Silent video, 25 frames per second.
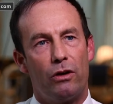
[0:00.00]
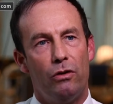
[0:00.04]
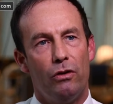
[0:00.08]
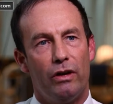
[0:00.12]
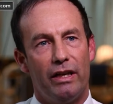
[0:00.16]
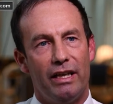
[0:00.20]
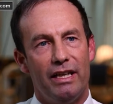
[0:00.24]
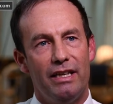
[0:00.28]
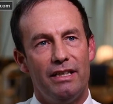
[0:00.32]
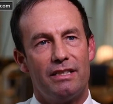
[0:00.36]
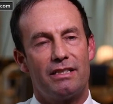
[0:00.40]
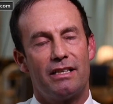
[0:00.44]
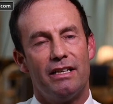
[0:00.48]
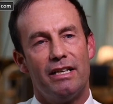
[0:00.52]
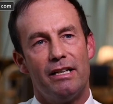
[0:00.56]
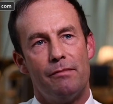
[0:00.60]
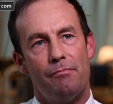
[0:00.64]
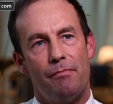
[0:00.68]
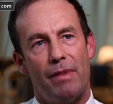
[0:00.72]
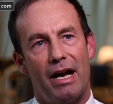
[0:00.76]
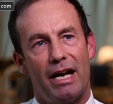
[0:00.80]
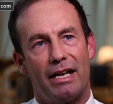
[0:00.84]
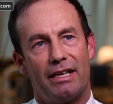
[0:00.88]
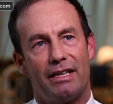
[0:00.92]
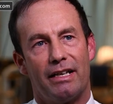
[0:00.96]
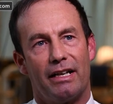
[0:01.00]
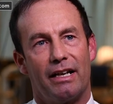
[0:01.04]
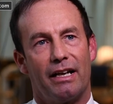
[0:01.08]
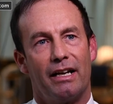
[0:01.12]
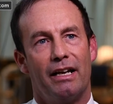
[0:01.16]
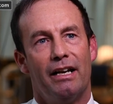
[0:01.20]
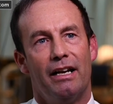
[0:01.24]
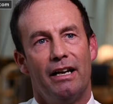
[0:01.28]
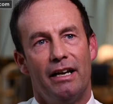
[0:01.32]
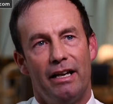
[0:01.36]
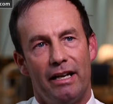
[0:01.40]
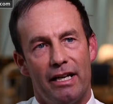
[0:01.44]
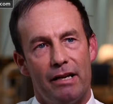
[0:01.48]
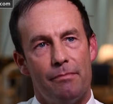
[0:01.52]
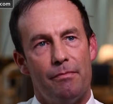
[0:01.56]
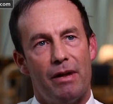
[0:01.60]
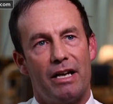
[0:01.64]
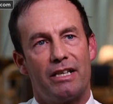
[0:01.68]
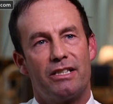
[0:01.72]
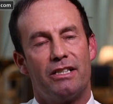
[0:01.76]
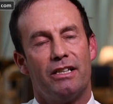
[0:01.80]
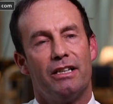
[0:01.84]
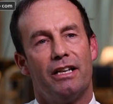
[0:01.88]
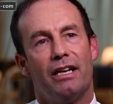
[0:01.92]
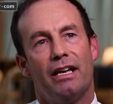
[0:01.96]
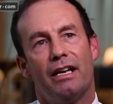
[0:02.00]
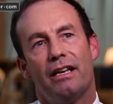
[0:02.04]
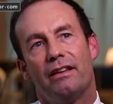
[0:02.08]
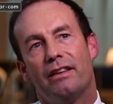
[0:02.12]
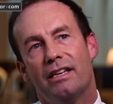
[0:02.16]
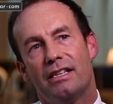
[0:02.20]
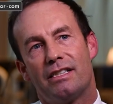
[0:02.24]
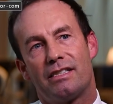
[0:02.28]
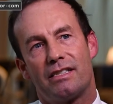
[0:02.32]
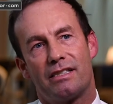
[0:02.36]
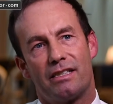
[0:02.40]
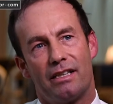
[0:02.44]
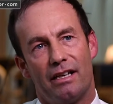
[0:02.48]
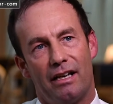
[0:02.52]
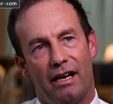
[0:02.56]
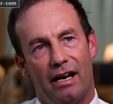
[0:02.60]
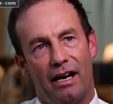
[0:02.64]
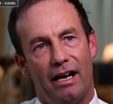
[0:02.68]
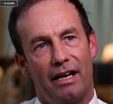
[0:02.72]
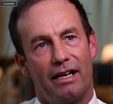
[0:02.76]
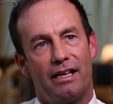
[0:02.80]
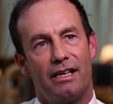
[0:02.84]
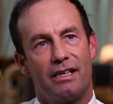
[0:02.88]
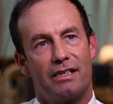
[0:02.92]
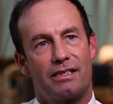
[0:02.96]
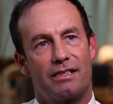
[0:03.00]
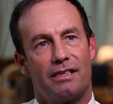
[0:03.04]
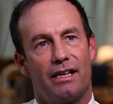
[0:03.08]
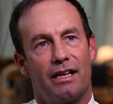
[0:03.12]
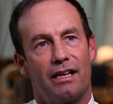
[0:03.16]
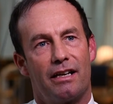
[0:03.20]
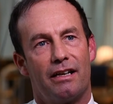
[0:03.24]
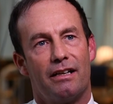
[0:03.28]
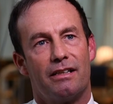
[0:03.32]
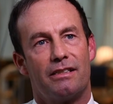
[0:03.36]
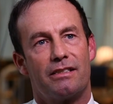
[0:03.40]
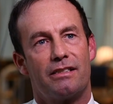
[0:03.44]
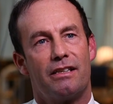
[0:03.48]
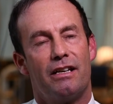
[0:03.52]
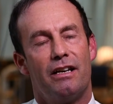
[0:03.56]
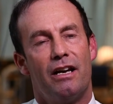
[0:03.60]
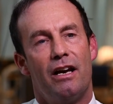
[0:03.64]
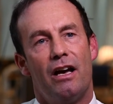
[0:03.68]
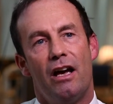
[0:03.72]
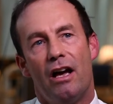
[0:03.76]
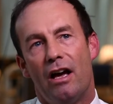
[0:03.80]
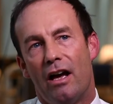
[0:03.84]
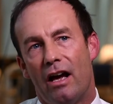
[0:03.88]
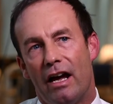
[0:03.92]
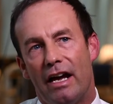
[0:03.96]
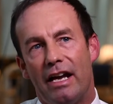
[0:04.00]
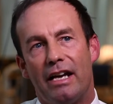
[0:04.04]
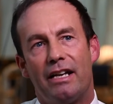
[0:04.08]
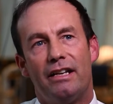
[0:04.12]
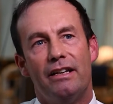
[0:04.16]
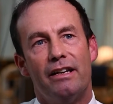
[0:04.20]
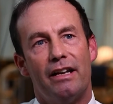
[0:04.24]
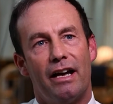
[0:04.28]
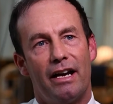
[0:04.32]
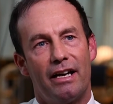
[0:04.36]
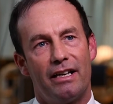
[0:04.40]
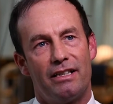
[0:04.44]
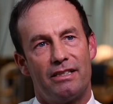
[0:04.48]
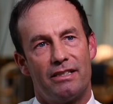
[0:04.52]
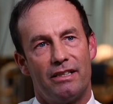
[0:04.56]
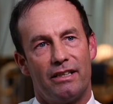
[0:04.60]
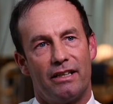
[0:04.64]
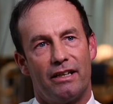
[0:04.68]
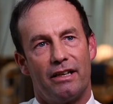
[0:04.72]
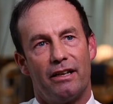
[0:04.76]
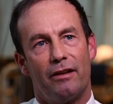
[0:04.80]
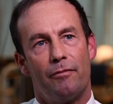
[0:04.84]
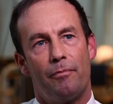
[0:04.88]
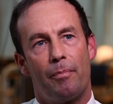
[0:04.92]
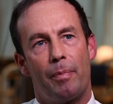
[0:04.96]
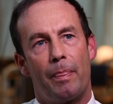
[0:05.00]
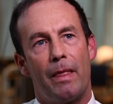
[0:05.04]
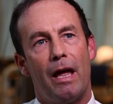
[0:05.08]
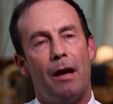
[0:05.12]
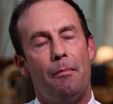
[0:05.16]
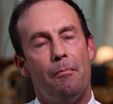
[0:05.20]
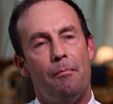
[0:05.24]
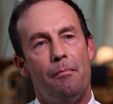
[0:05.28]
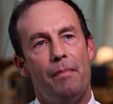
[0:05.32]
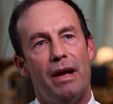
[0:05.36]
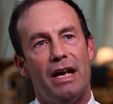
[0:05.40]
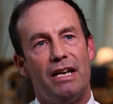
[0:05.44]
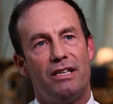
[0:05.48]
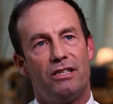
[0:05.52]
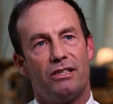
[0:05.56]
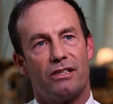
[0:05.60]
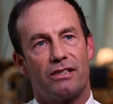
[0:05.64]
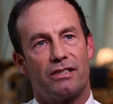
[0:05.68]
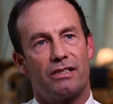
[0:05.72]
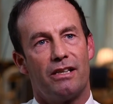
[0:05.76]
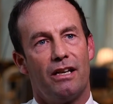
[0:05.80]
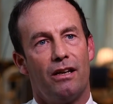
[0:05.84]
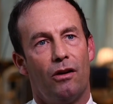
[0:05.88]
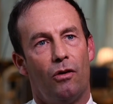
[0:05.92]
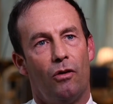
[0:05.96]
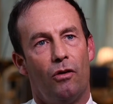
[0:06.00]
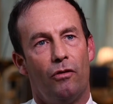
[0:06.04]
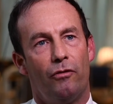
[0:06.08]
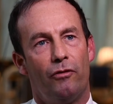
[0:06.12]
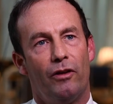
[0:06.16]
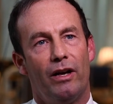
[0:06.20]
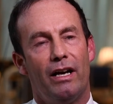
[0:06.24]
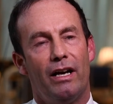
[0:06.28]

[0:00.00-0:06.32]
could easily imagine this hiking cycle igniting a major sell-off,